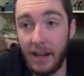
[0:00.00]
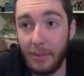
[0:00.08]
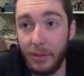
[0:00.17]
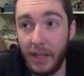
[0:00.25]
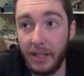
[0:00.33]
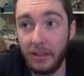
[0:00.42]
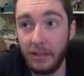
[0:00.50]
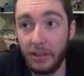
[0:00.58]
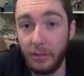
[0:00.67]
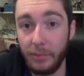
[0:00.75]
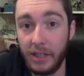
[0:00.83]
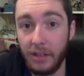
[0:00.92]
I played a
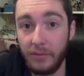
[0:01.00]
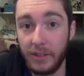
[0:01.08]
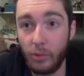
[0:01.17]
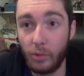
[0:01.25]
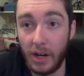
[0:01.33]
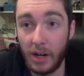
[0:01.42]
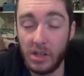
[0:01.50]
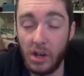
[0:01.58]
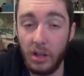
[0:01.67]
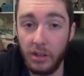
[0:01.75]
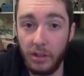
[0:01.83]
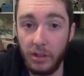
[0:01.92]
little bit of it, or I
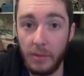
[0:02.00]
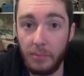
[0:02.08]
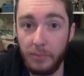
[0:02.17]
saw a little bit